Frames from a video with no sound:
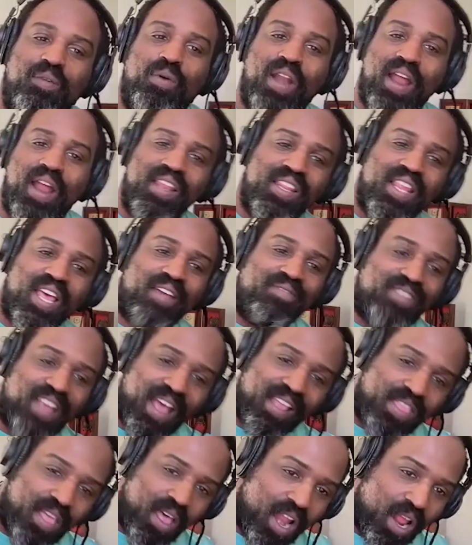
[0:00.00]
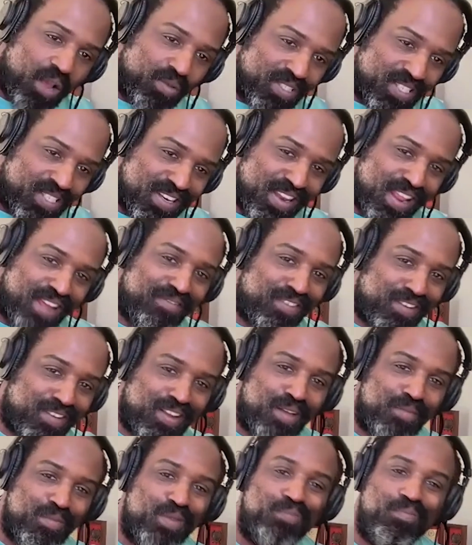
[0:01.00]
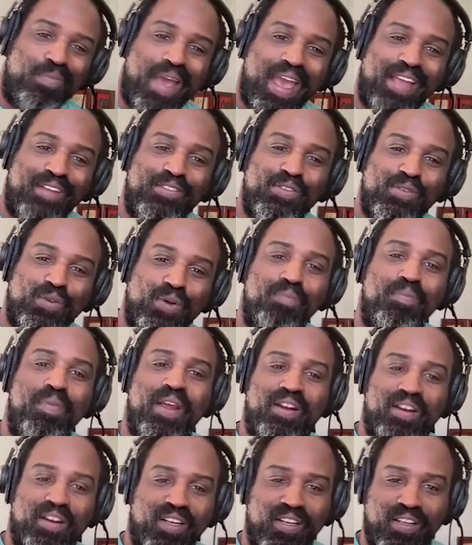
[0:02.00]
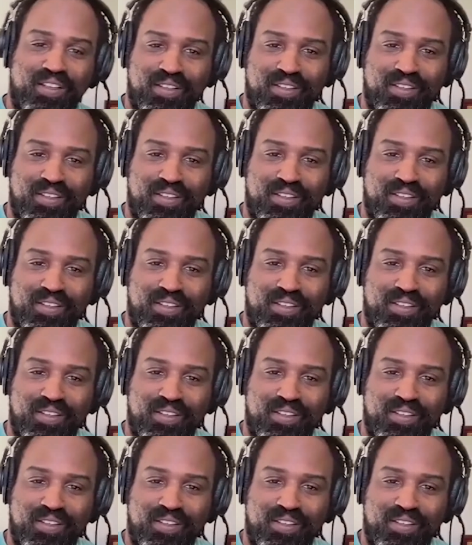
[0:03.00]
When I left, I thought I was never coming back to America.